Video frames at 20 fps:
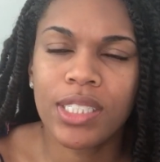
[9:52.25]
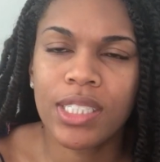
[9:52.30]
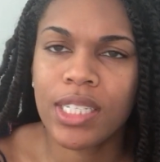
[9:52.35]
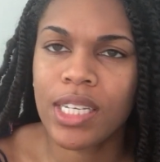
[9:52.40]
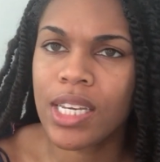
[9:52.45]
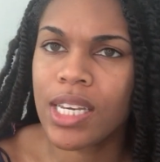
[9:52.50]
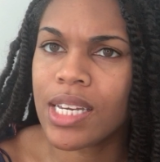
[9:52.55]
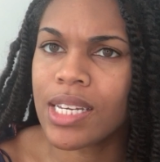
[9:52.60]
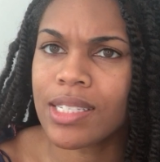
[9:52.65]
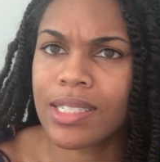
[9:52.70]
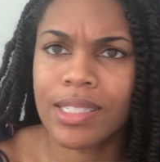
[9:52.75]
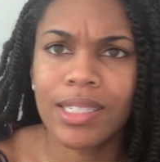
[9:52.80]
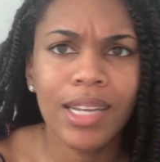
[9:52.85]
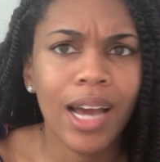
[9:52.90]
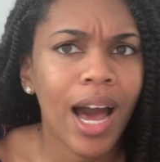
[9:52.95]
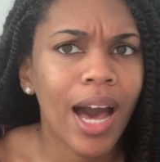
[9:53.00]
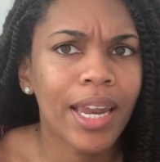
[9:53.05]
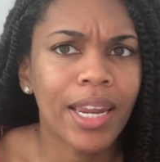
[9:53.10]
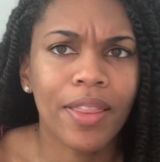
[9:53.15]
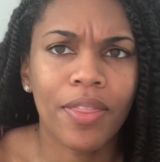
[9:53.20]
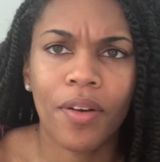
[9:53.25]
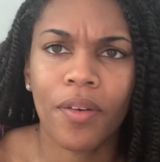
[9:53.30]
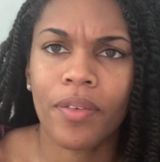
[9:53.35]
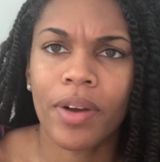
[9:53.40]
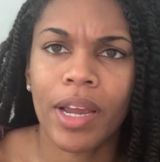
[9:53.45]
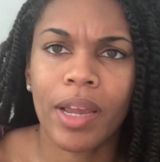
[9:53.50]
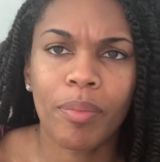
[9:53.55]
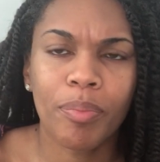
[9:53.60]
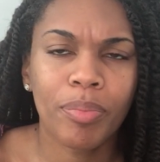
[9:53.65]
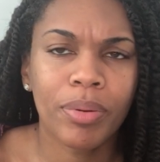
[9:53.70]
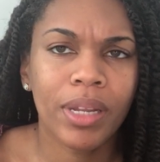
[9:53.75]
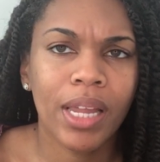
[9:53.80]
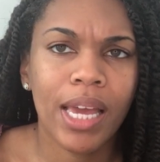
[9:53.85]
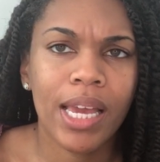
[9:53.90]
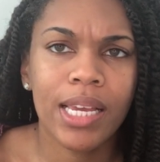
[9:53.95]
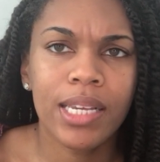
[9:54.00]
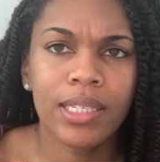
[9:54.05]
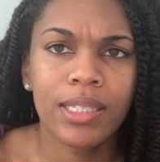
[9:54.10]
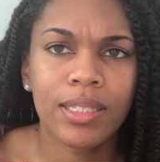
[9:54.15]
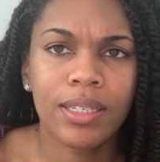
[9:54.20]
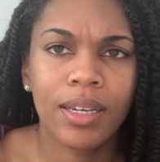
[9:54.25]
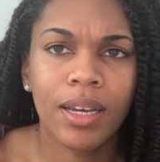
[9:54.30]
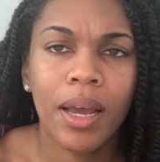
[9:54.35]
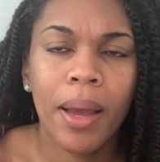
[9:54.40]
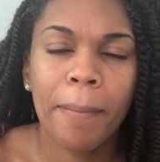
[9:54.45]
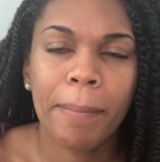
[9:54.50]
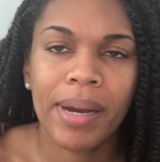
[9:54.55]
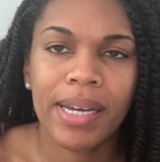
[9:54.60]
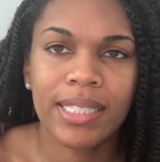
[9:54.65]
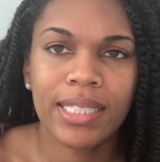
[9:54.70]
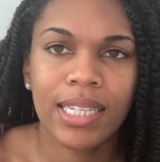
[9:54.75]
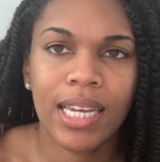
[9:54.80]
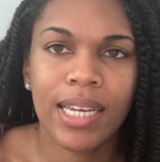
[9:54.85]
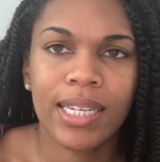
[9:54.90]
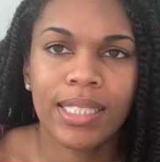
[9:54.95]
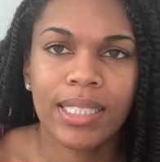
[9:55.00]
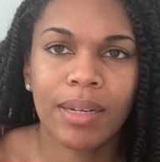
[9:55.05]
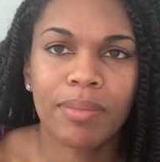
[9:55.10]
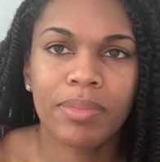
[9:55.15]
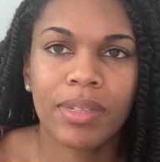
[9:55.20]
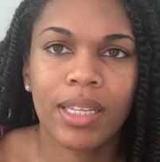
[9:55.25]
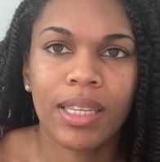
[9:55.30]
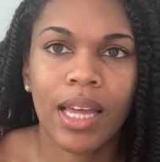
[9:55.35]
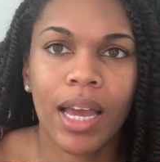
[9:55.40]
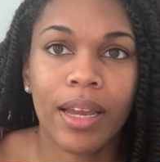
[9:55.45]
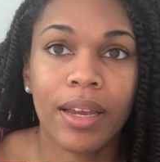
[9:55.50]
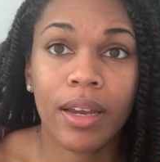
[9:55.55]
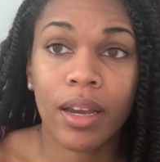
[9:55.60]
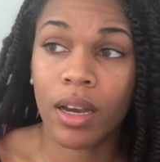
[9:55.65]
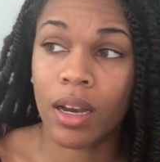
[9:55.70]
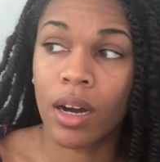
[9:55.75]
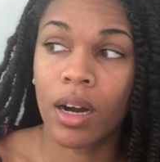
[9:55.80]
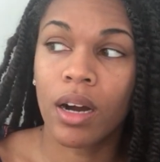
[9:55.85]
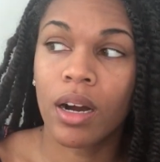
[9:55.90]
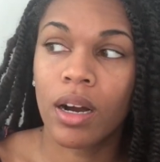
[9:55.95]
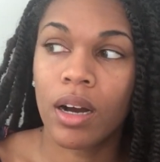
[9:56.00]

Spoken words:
T is not in the right place by saying something like k,